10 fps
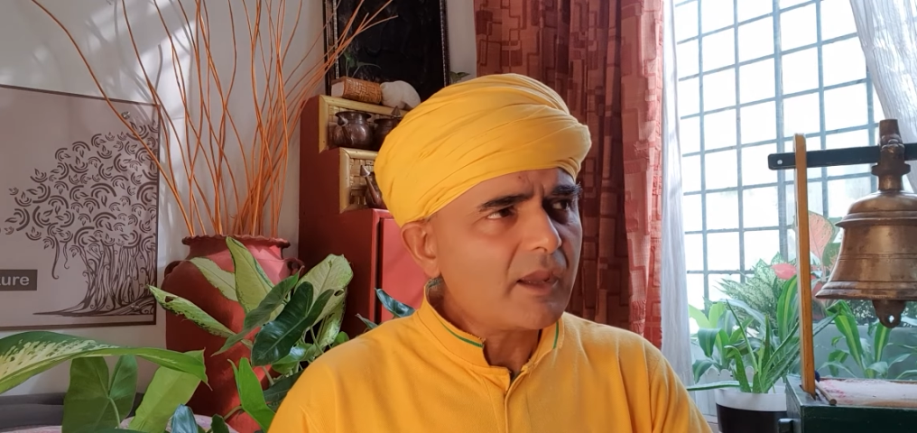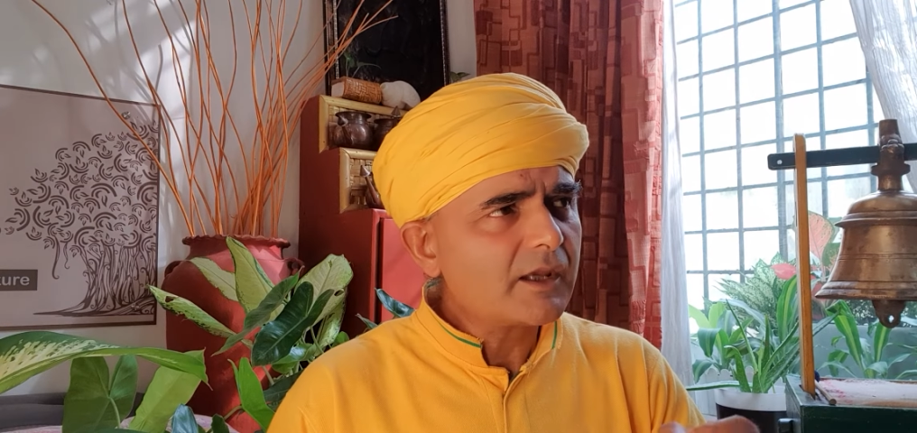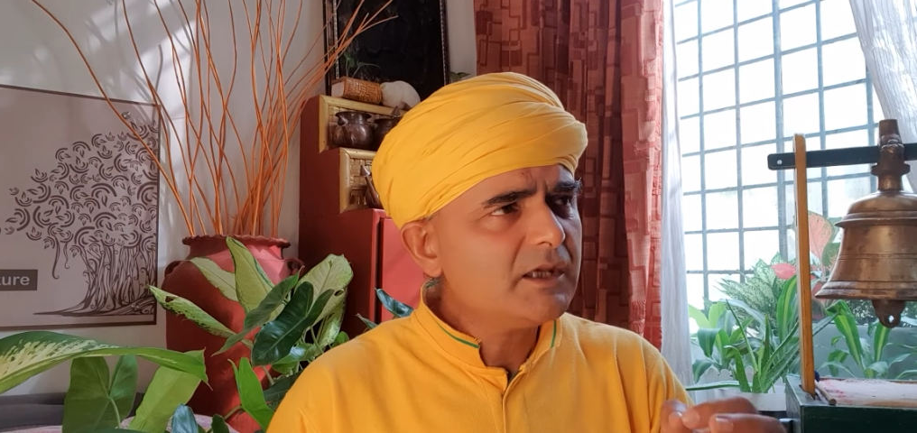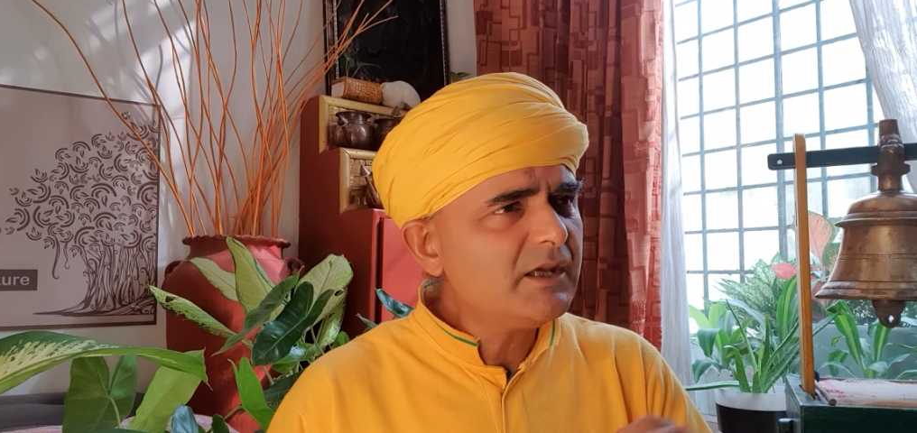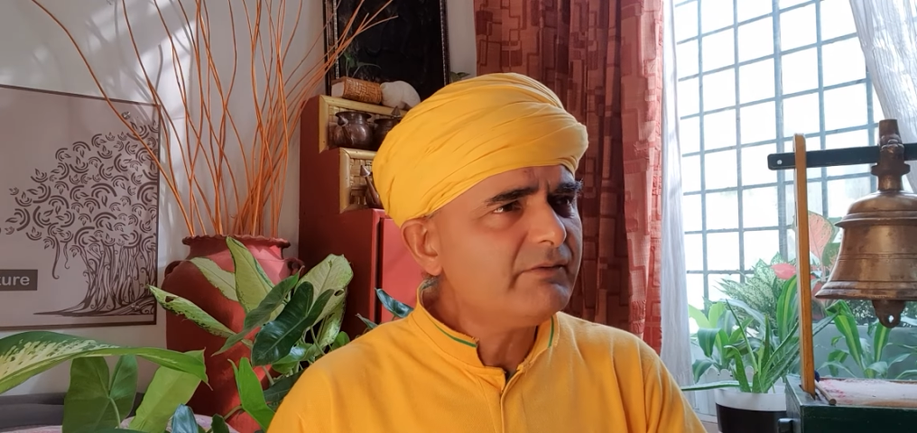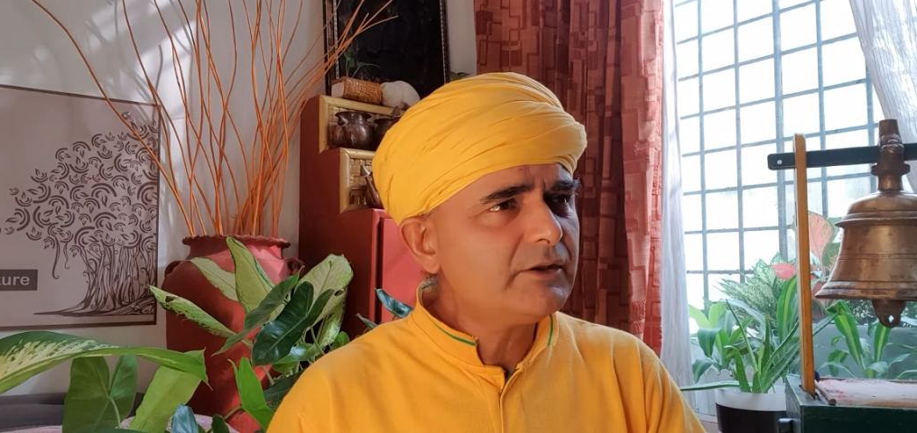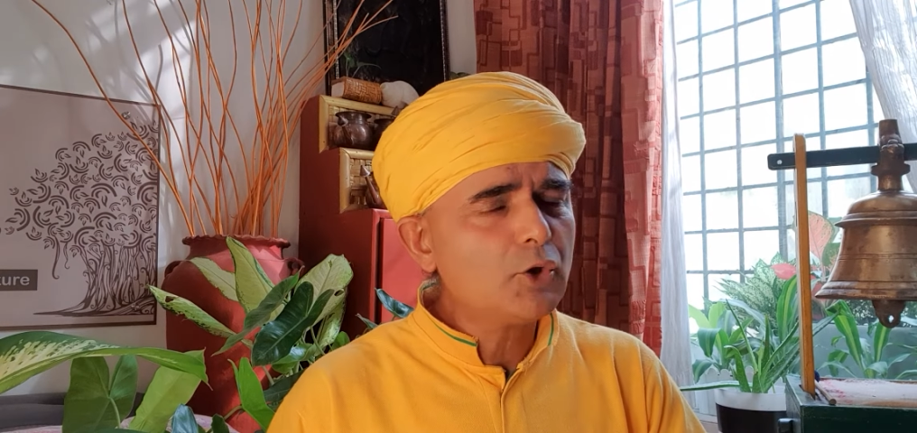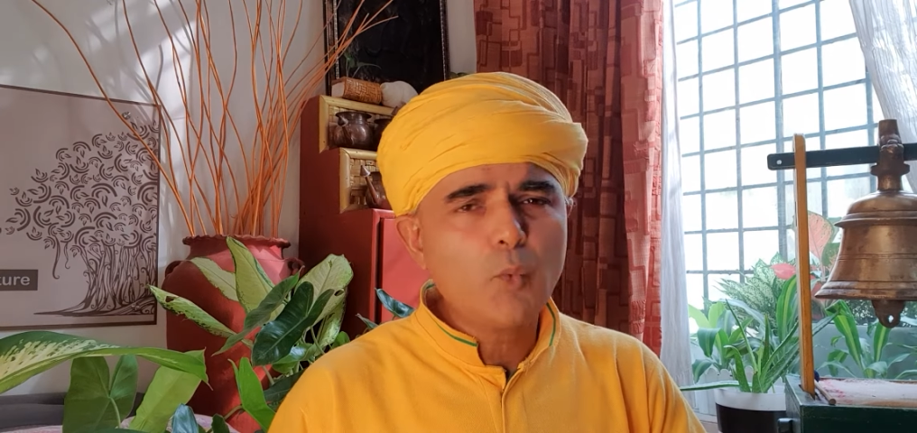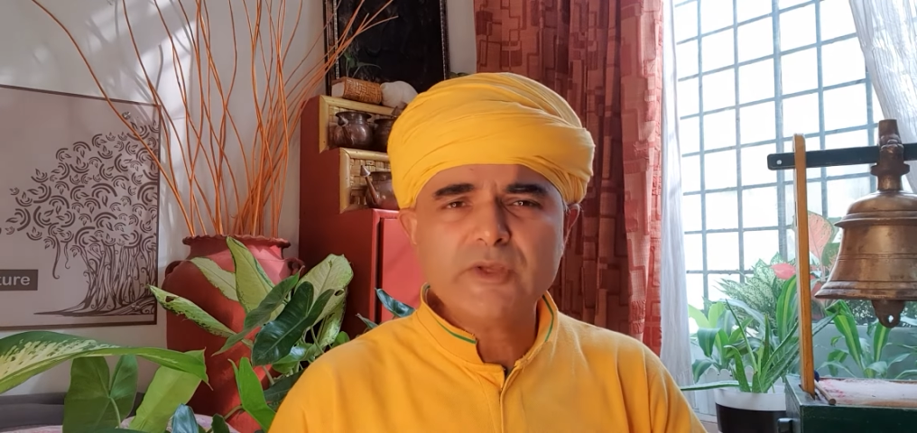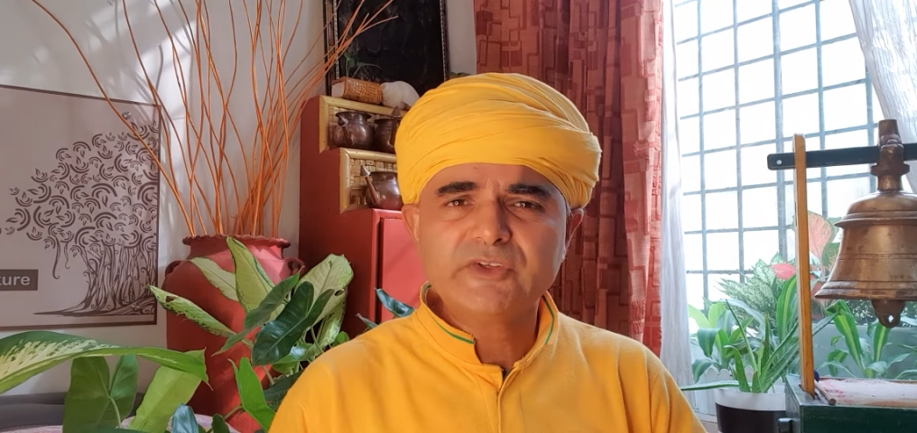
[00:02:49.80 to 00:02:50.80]
even
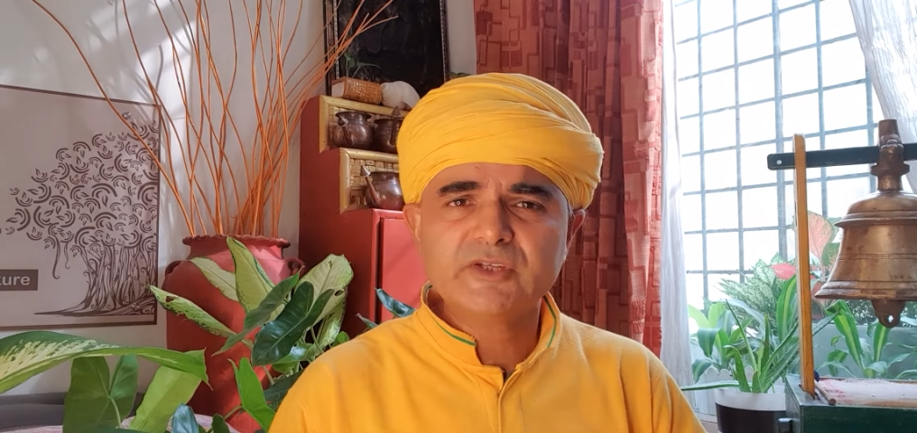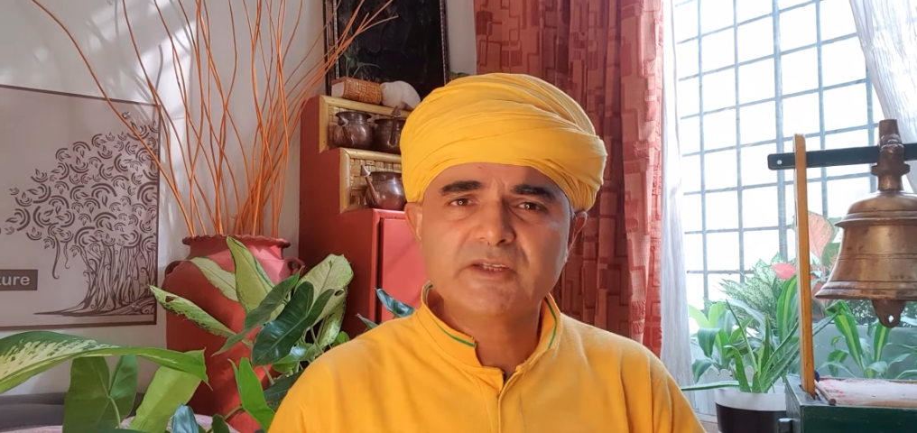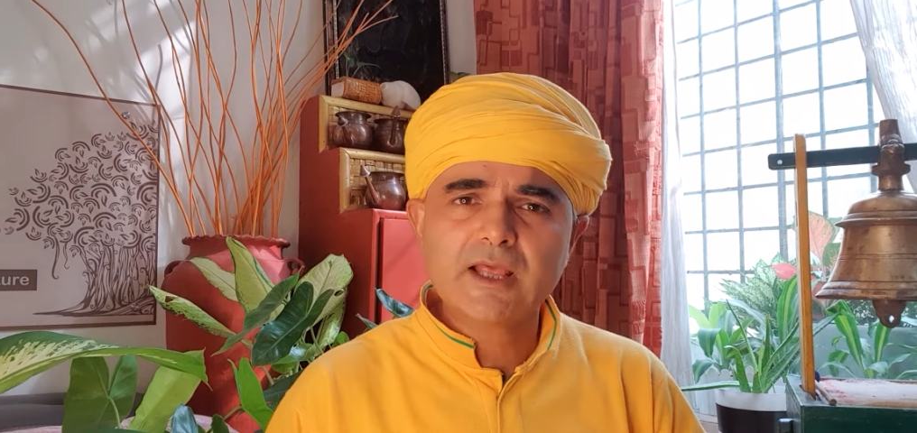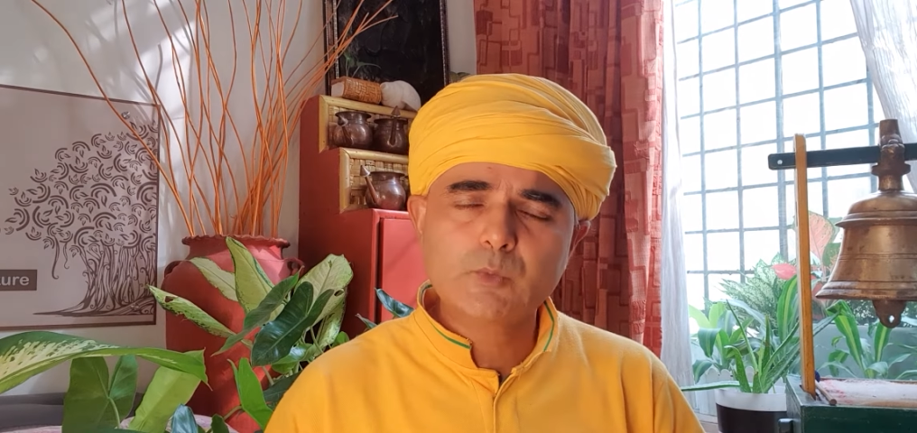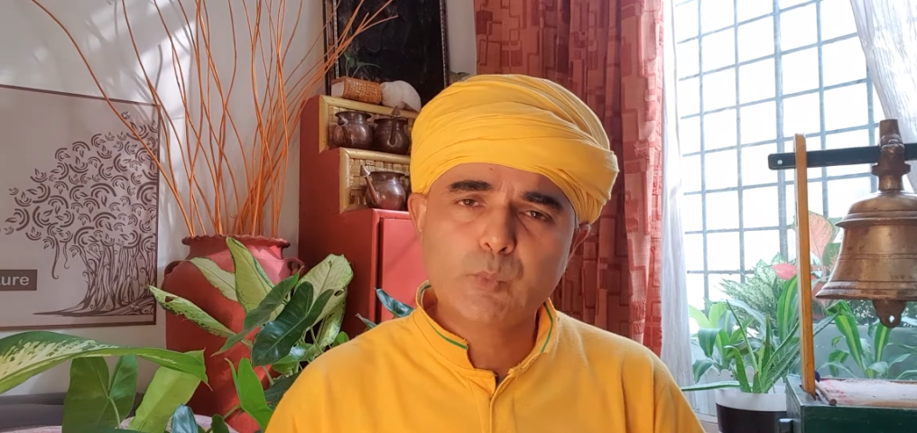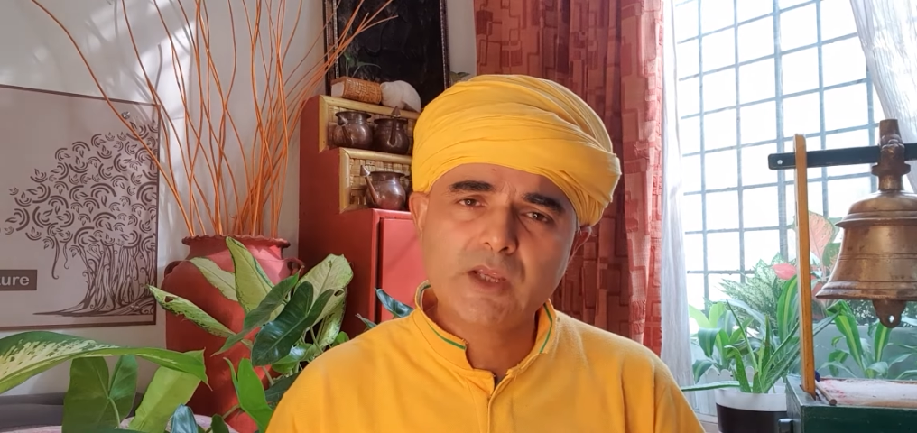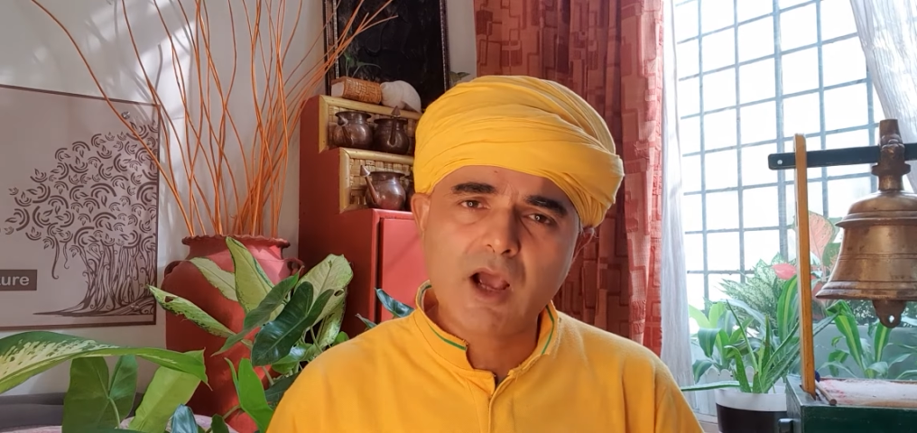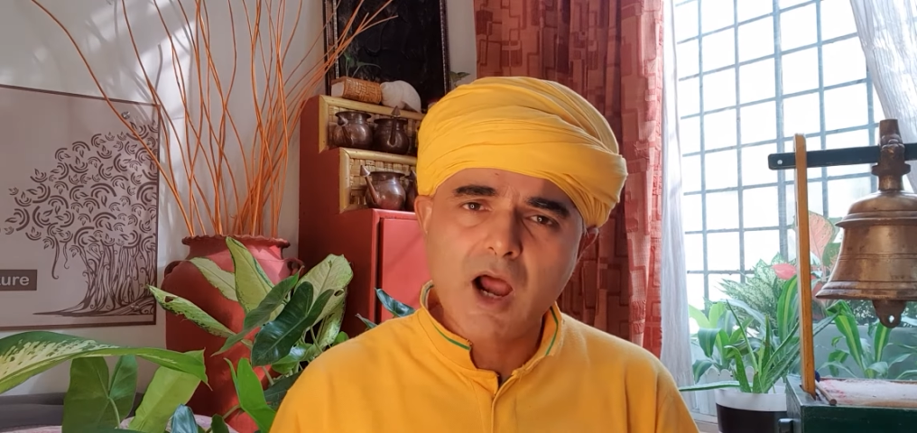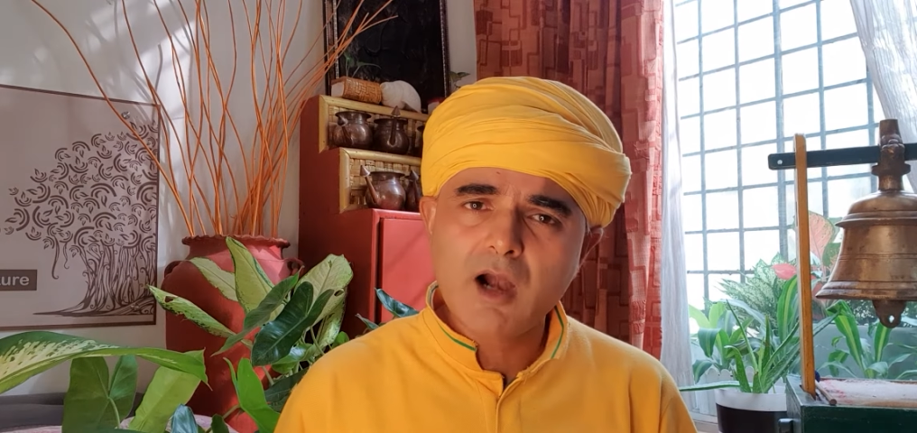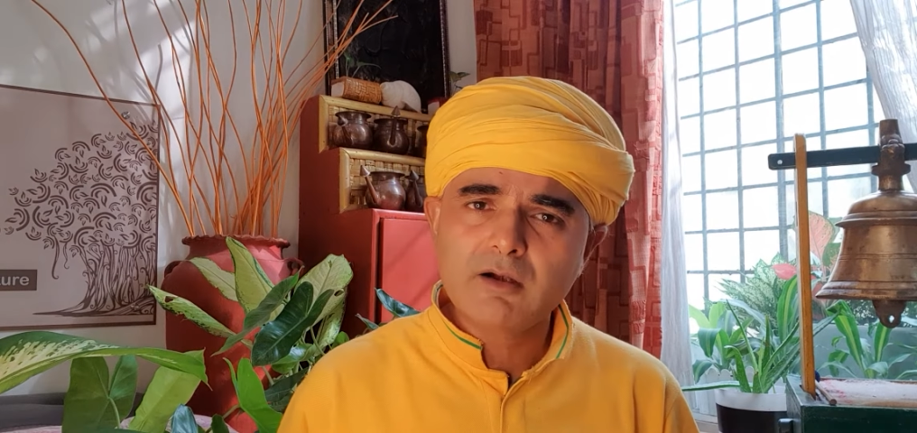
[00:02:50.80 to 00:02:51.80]
though we see that we
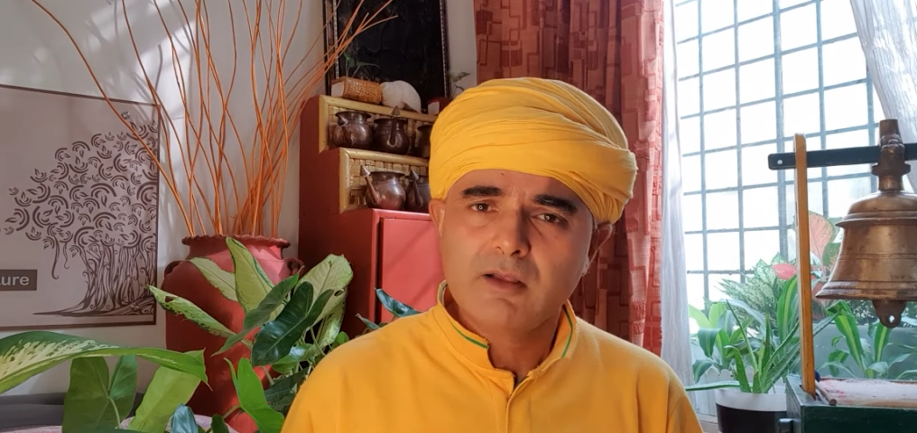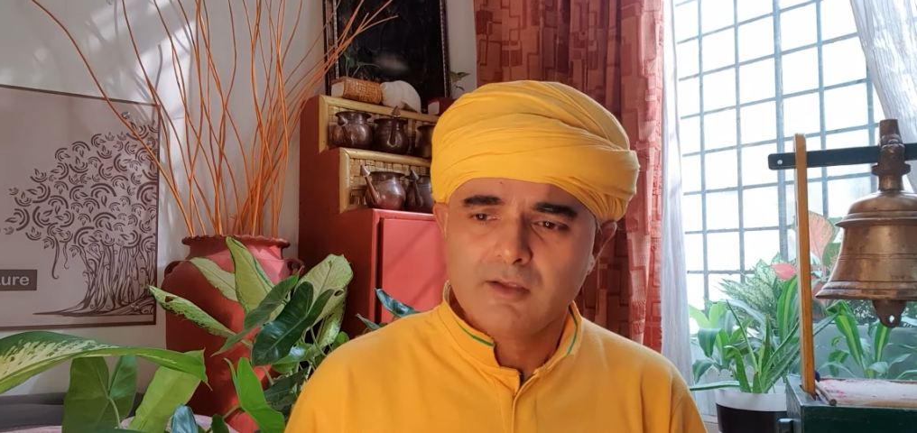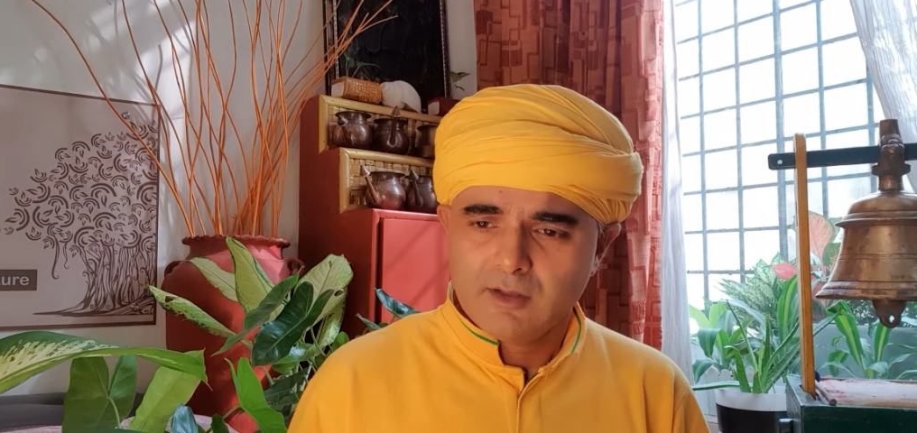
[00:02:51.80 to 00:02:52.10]
are,